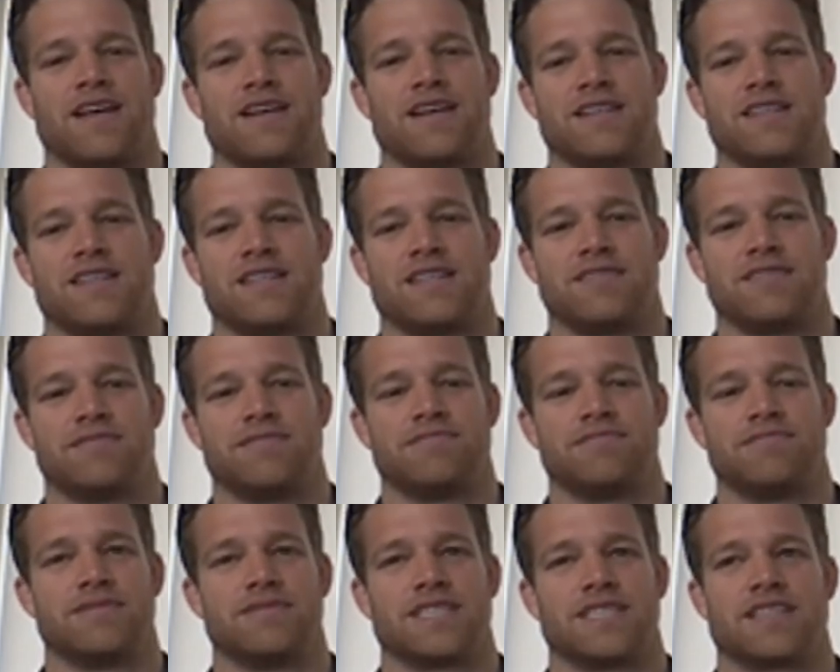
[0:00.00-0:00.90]

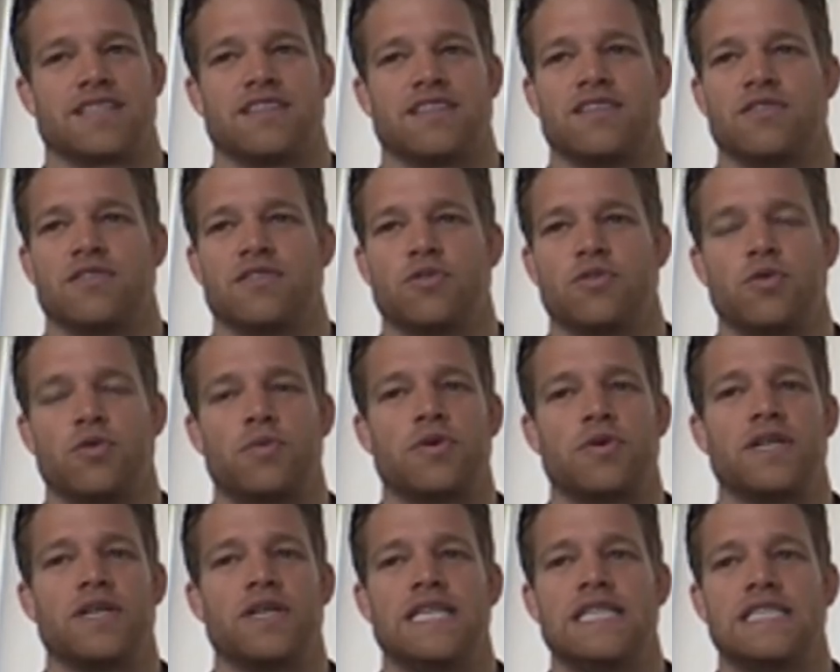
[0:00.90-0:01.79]
um, like an
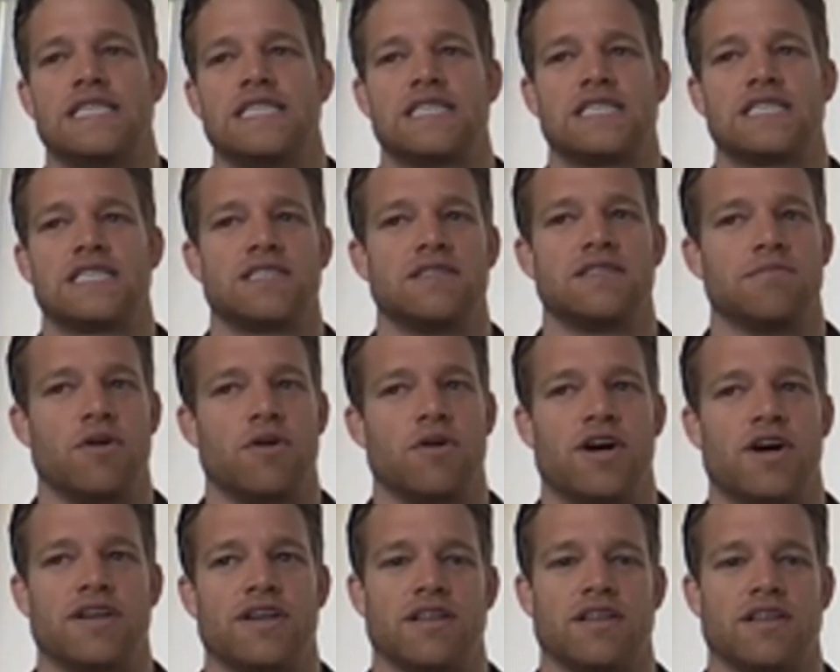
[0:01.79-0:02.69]
Uber Eats
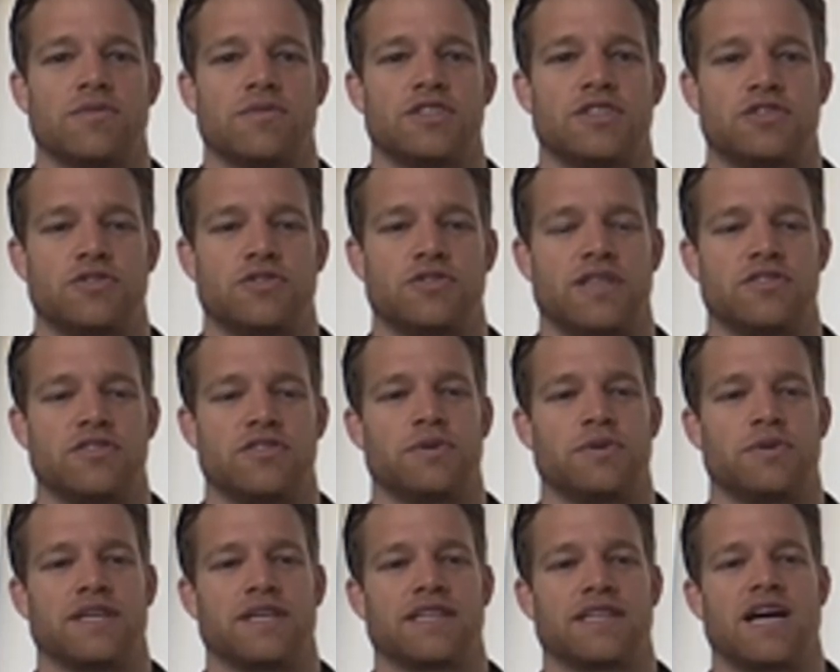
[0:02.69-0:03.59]
model, which is trying to
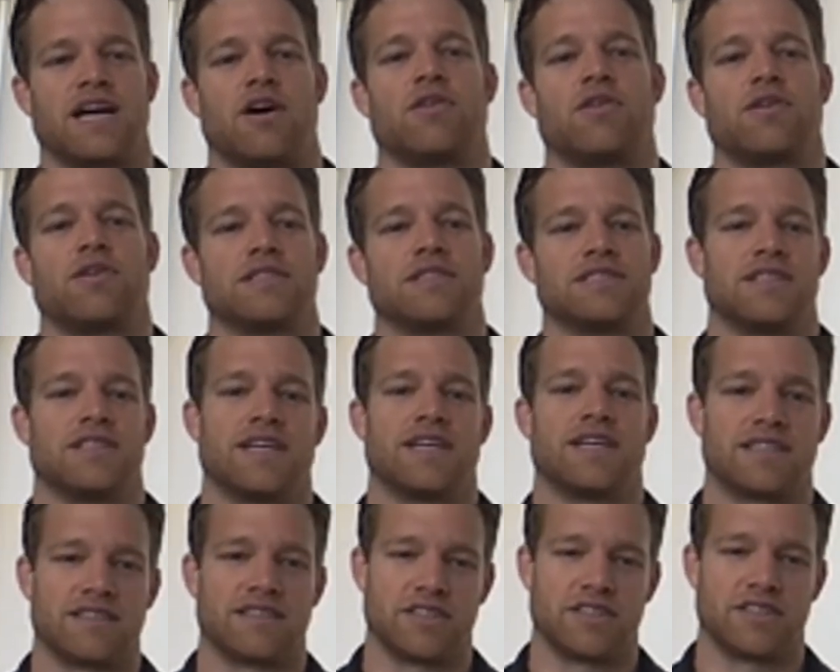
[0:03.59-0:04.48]
predict how long is it
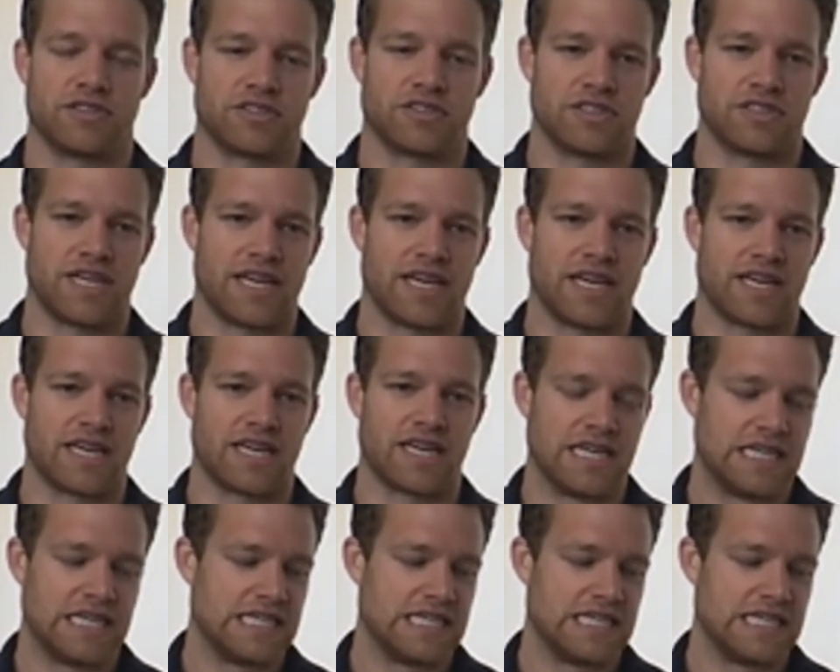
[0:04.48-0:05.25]
likely going to take